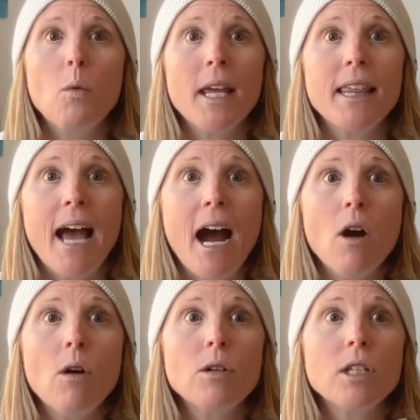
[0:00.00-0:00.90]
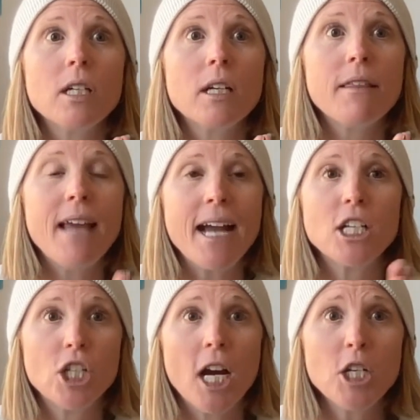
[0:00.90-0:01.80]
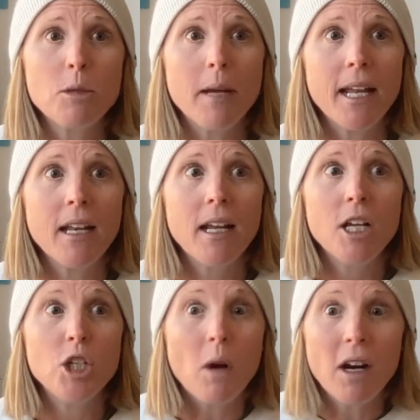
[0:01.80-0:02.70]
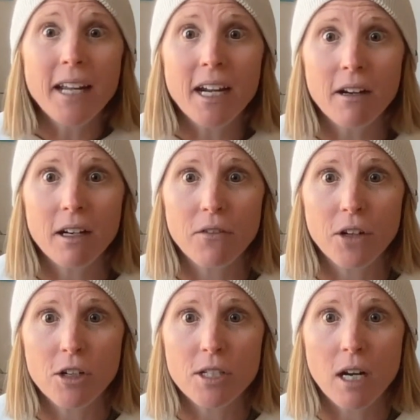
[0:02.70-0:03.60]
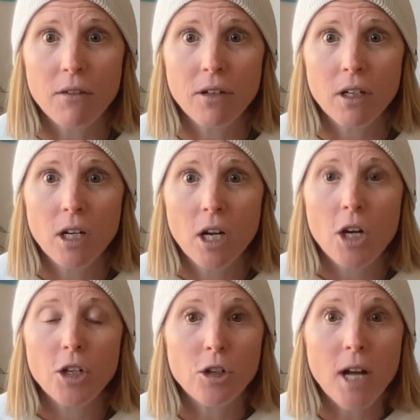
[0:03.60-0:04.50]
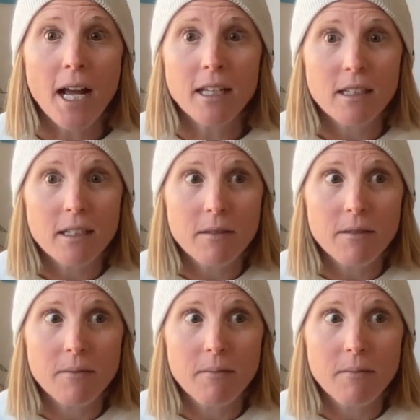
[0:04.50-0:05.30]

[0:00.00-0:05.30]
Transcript: Without that judgment, you are caring for yourself. You're not